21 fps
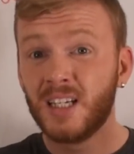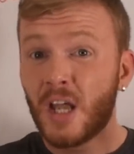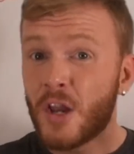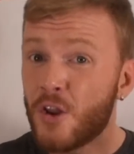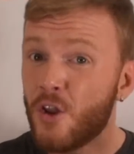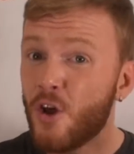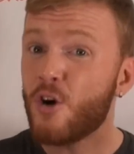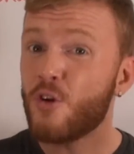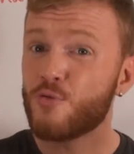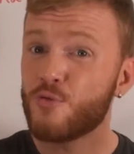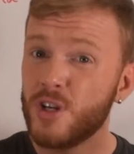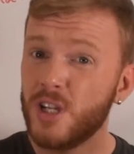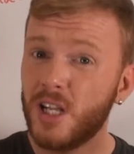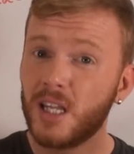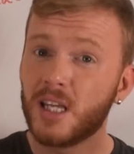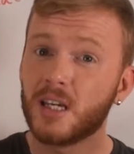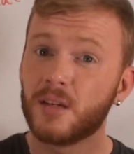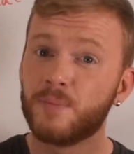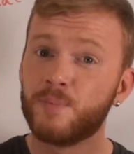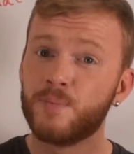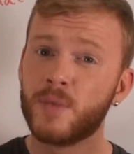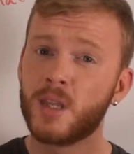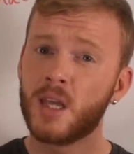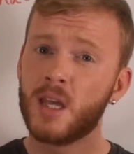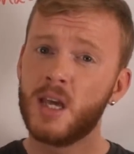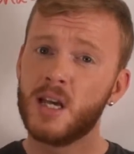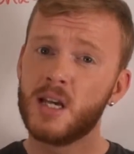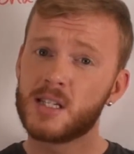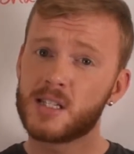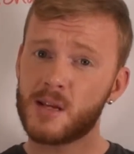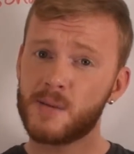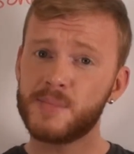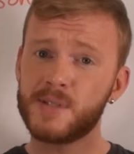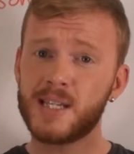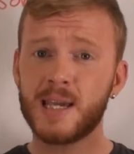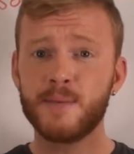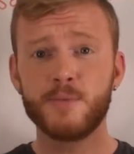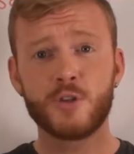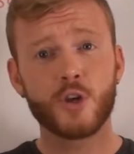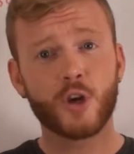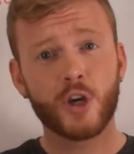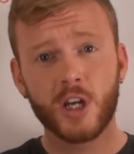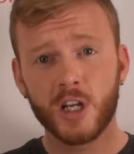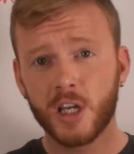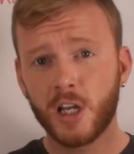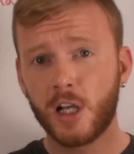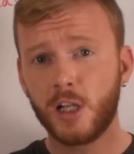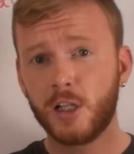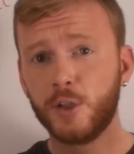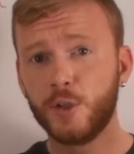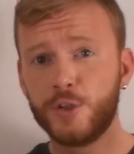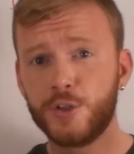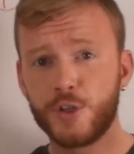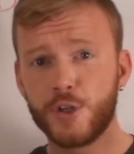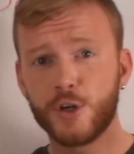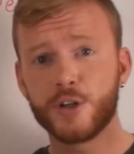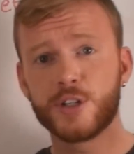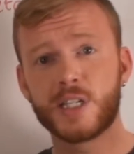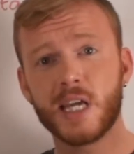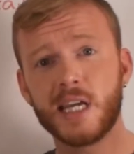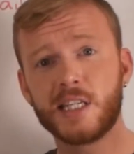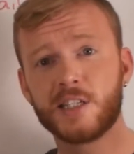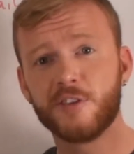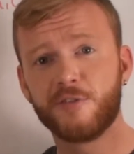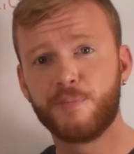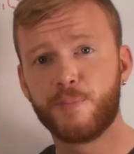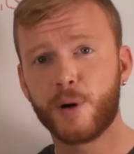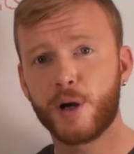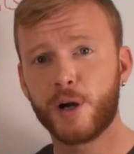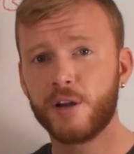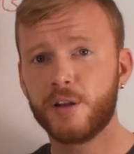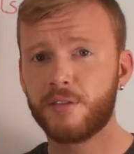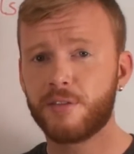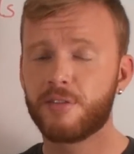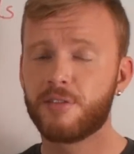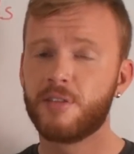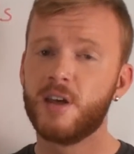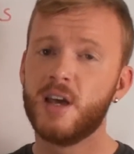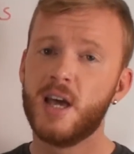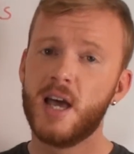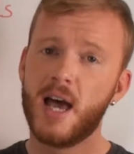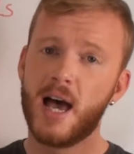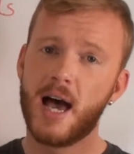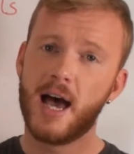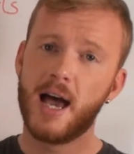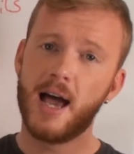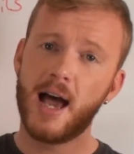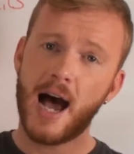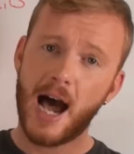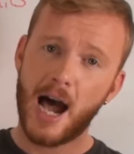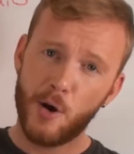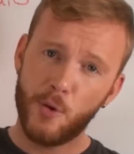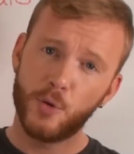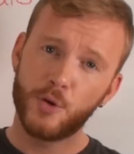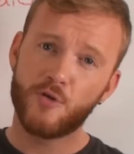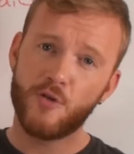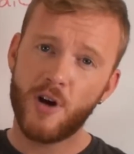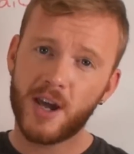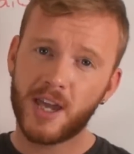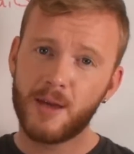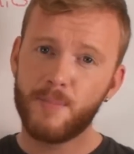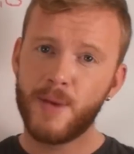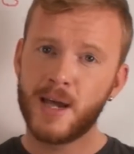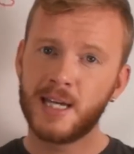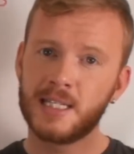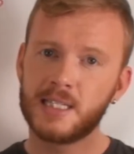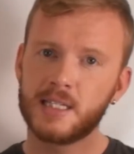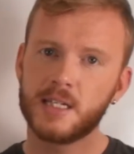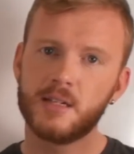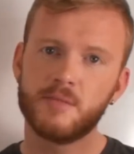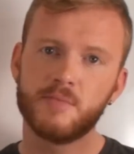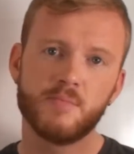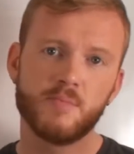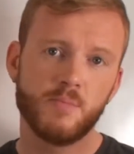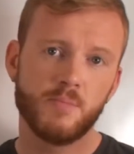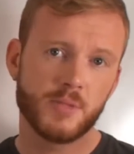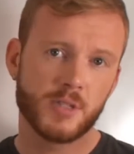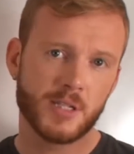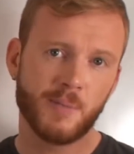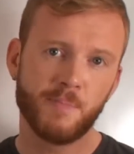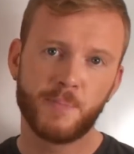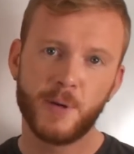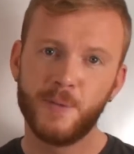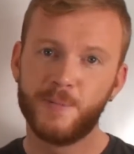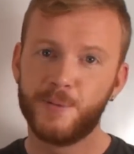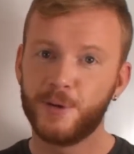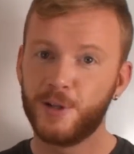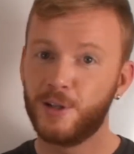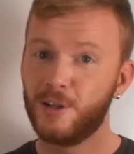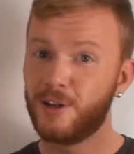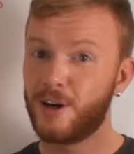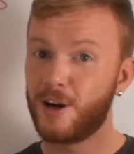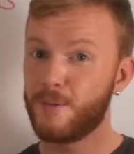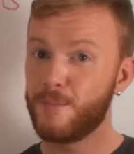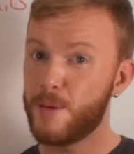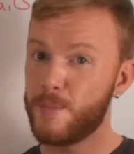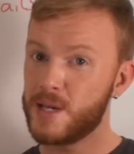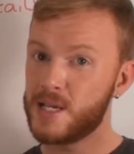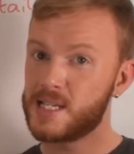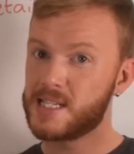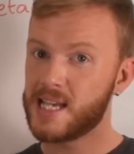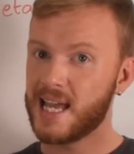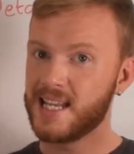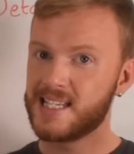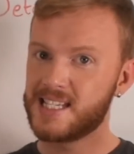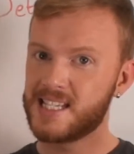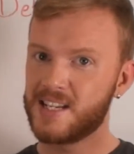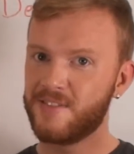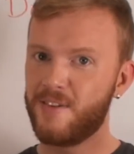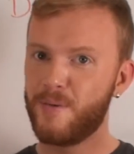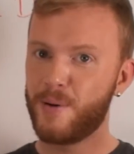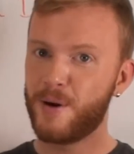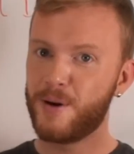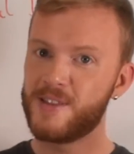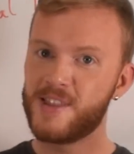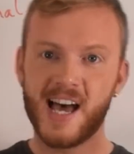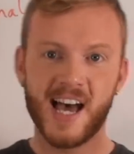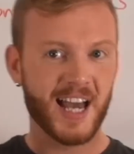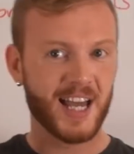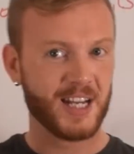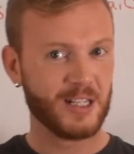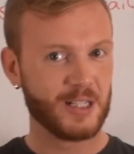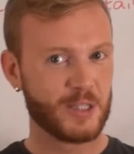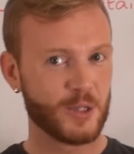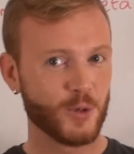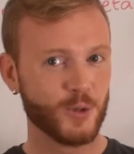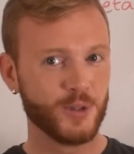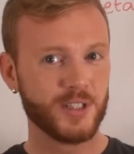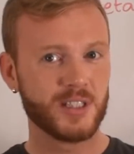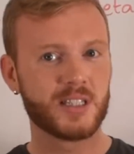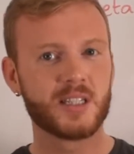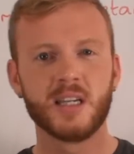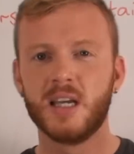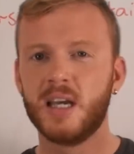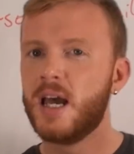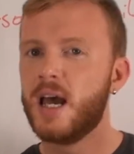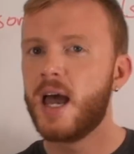Not really. Sometimes you can include your date of birth. I would recommend it. Some people are maybe sensitive about that and don't.